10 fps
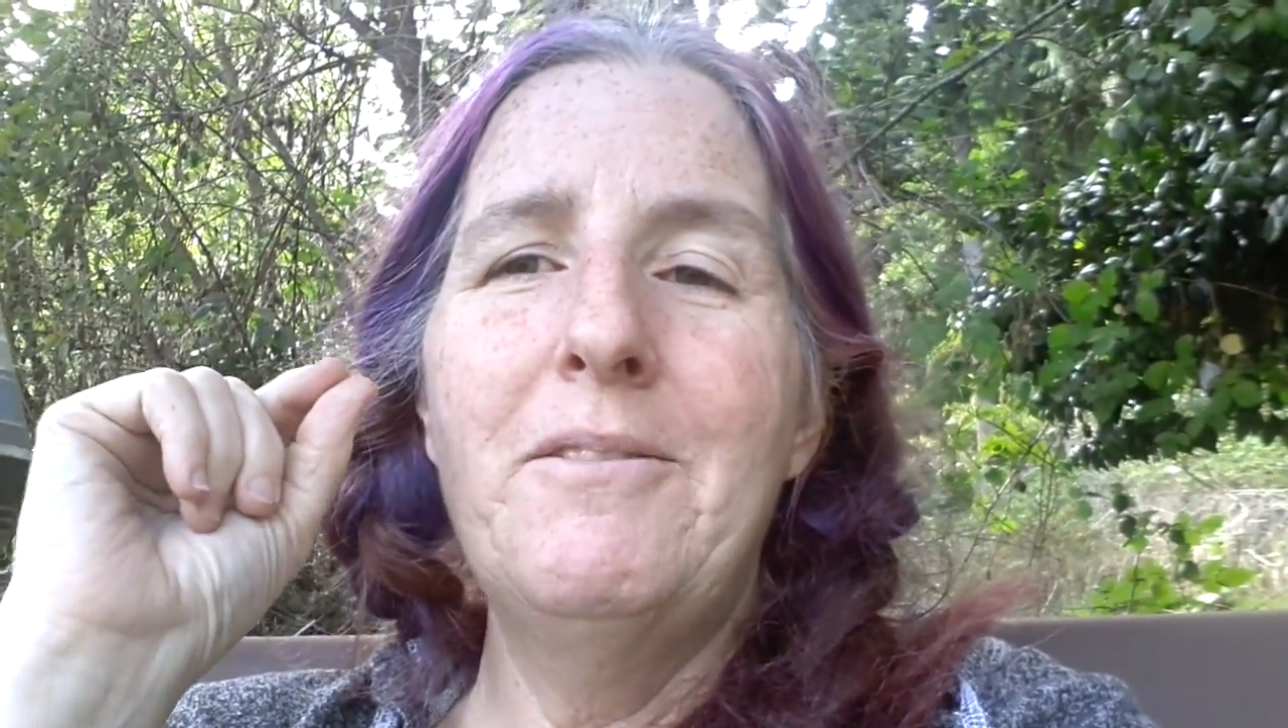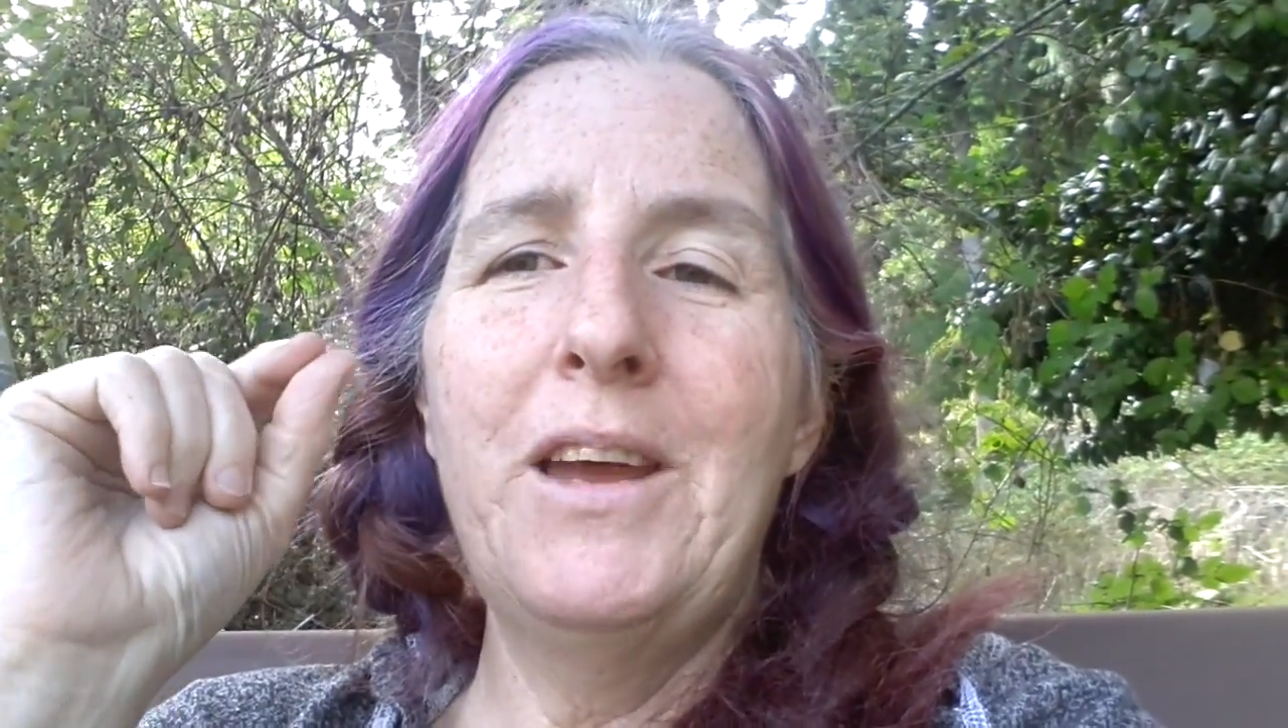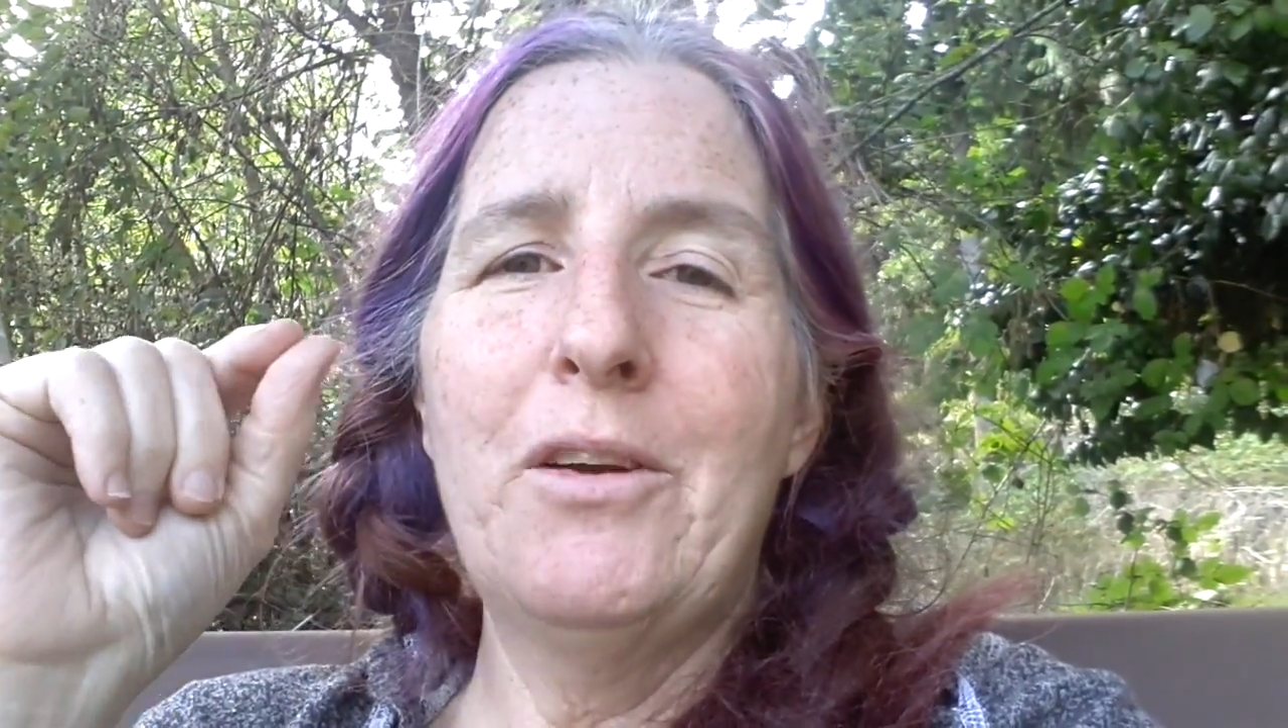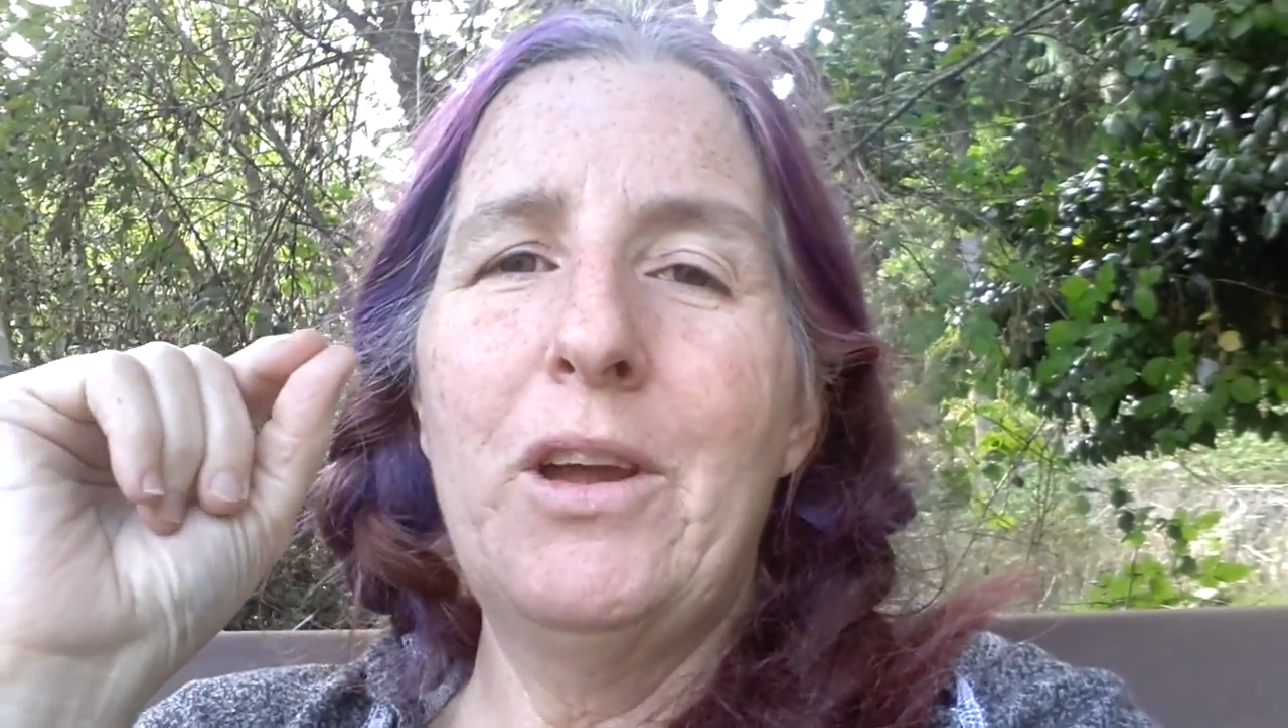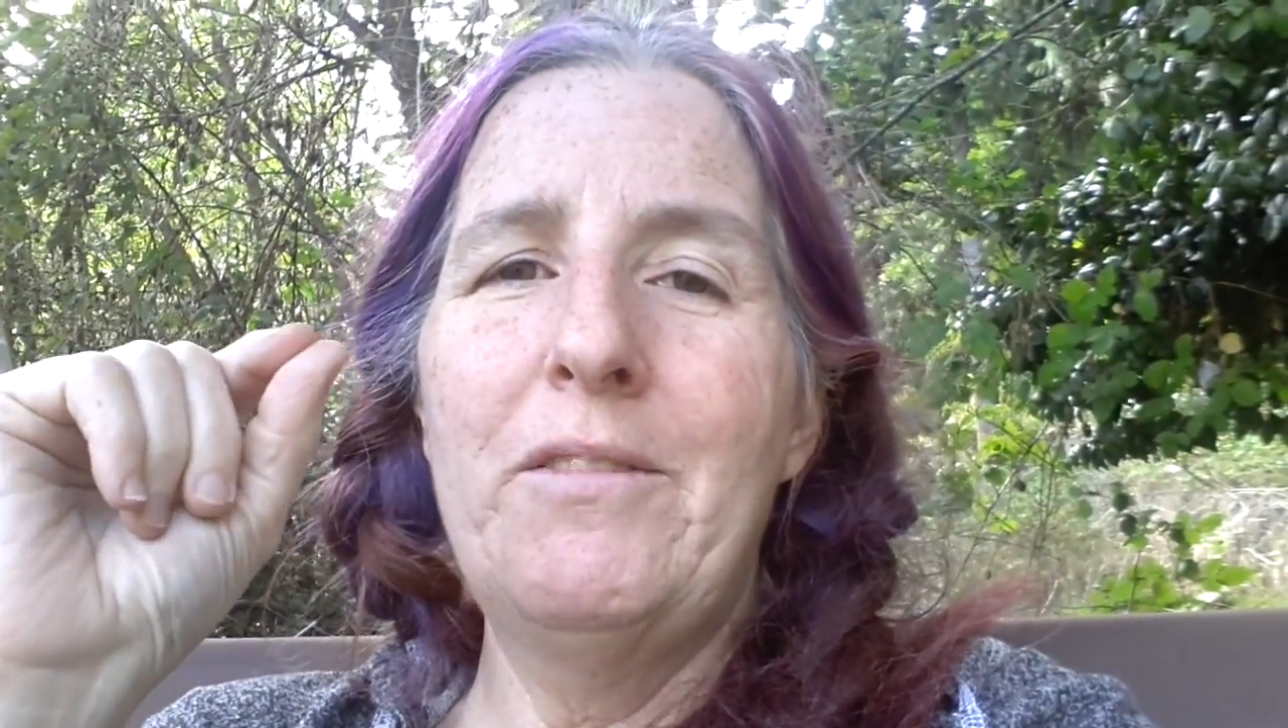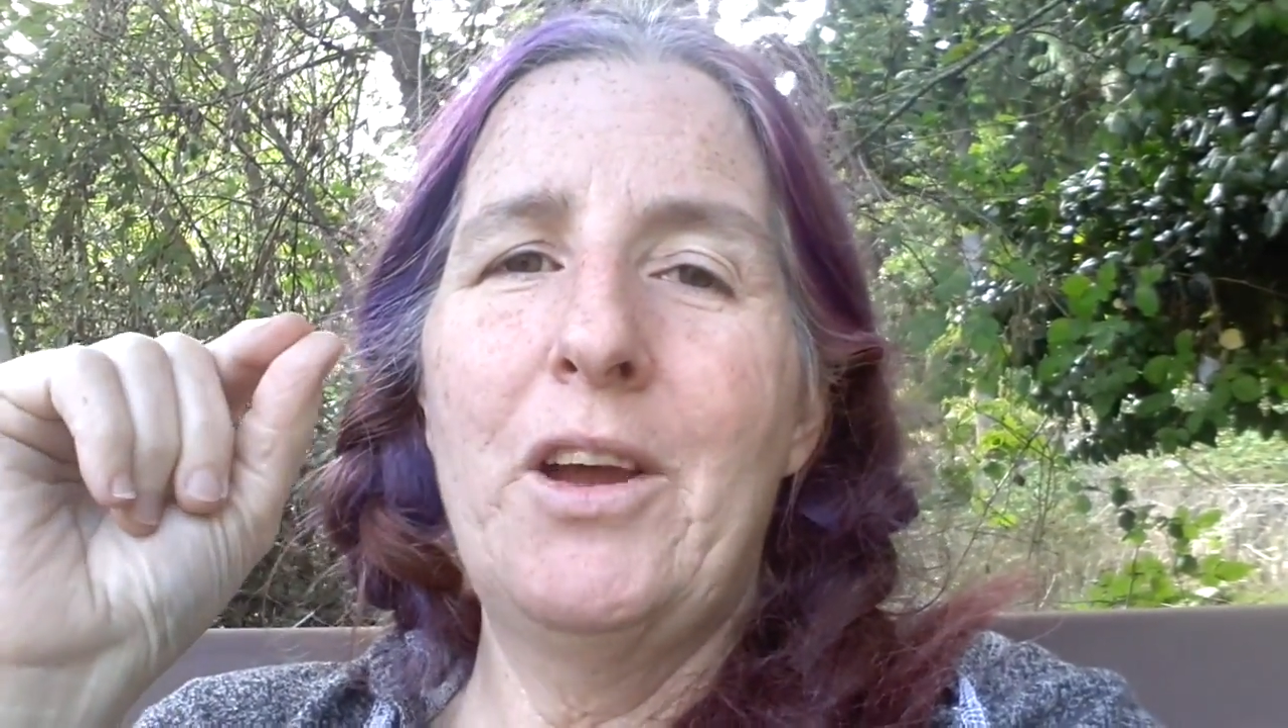very,